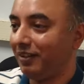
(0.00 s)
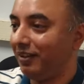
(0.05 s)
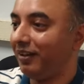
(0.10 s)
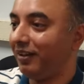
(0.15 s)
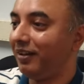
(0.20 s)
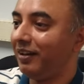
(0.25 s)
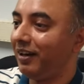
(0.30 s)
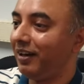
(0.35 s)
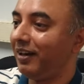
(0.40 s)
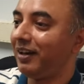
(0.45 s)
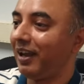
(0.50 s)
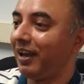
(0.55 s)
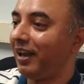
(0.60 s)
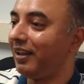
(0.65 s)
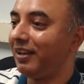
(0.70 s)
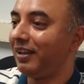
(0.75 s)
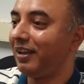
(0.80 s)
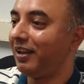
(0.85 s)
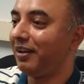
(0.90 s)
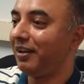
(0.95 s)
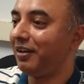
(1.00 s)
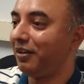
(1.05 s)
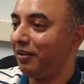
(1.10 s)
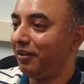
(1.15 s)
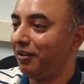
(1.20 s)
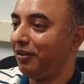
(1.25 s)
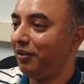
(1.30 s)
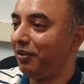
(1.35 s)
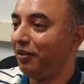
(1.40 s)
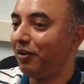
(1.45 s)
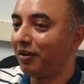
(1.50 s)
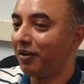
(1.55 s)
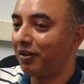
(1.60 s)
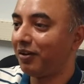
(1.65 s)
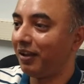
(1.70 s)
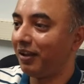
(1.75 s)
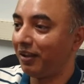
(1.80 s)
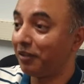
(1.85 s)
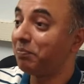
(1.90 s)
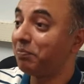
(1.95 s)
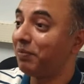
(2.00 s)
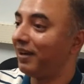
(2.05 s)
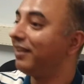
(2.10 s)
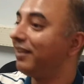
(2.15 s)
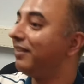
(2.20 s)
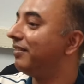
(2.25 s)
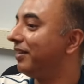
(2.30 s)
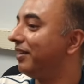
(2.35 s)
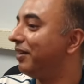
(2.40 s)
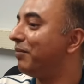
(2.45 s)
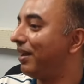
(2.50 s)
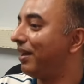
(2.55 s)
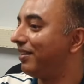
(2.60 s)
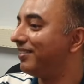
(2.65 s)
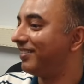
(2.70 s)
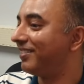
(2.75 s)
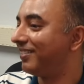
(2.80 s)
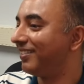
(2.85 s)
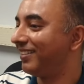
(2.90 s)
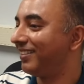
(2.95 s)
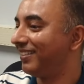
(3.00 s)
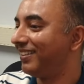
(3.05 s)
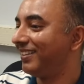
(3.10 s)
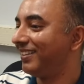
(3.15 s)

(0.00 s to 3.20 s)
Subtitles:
learn it and then not expect the same answer.